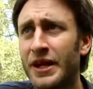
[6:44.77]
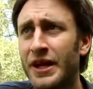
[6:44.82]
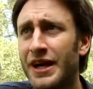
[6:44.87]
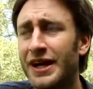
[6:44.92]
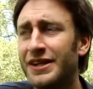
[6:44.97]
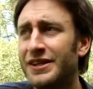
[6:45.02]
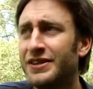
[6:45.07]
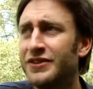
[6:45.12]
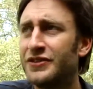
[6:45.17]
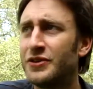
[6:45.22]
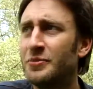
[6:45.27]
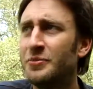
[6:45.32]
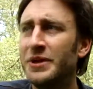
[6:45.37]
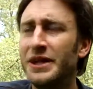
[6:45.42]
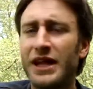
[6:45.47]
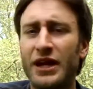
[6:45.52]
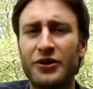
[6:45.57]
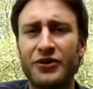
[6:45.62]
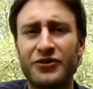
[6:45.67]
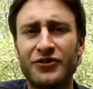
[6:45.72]
And it's a
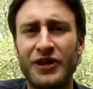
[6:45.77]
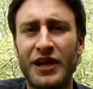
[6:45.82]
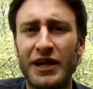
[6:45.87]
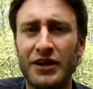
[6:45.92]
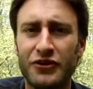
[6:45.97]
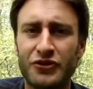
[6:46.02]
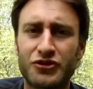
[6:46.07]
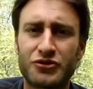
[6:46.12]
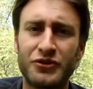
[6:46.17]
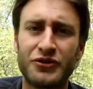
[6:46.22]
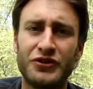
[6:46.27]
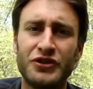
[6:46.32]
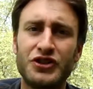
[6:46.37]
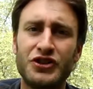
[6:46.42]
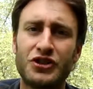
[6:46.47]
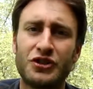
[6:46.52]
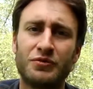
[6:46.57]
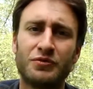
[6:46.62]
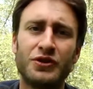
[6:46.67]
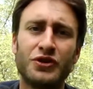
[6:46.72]
bit like a silent
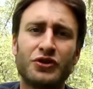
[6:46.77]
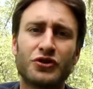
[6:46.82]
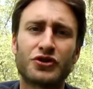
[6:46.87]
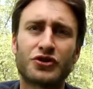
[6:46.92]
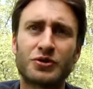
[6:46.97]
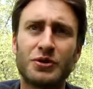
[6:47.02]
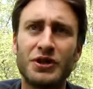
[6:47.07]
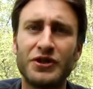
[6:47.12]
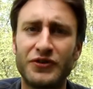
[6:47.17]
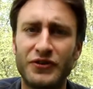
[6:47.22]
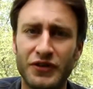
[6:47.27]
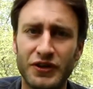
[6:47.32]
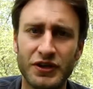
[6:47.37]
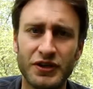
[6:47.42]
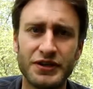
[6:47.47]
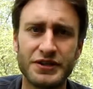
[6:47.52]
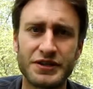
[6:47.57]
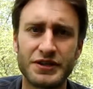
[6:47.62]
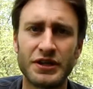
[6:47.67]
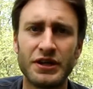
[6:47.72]
transition. We don't really
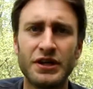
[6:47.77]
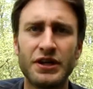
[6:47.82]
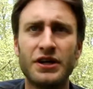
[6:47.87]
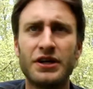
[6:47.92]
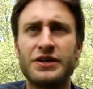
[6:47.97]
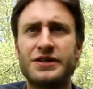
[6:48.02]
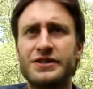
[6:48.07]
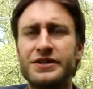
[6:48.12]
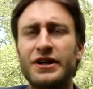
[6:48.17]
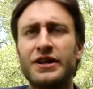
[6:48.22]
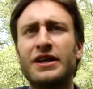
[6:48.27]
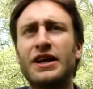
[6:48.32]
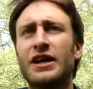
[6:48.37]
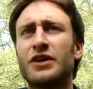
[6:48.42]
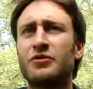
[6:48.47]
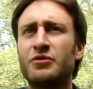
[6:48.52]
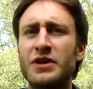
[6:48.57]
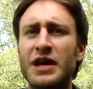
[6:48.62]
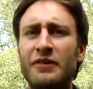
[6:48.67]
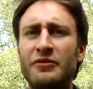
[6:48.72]
see it. It's not
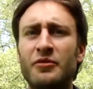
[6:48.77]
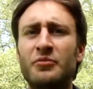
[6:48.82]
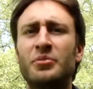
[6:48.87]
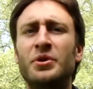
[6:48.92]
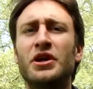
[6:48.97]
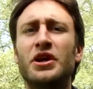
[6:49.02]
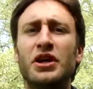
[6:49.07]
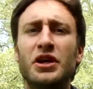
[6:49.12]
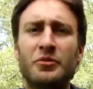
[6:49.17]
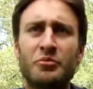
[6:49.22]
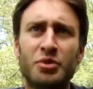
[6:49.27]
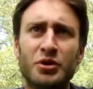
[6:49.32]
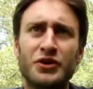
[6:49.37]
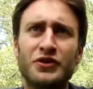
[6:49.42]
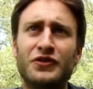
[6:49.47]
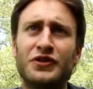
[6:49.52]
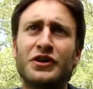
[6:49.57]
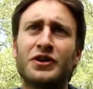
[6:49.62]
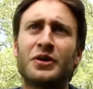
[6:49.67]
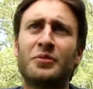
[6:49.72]
like we have a big
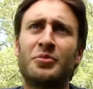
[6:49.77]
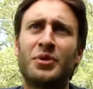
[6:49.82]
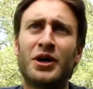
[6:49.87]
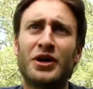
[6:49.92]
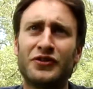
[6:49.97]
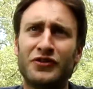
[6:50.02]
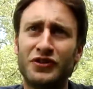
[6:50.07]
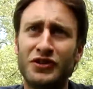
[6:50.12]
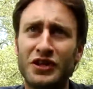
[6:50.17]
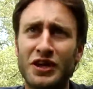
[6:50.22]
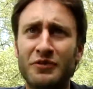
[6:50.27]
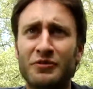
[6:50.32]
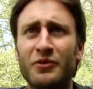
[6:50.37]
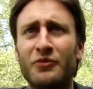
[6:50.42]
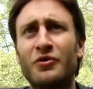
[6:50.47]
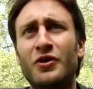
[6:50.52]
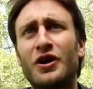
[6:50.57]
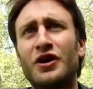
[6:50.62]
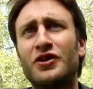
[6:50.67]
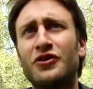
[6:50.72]
political party
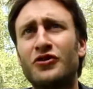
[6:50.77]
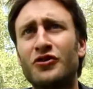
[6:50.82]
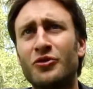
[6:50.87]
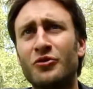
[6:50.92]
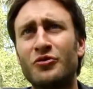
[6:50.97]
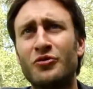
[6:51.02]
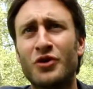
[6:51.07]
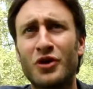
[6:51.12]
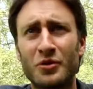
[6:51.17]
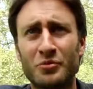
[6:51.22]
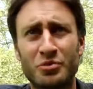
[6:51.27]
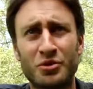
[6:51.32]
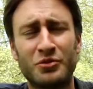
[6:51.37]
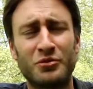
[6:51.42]
everywhere in the world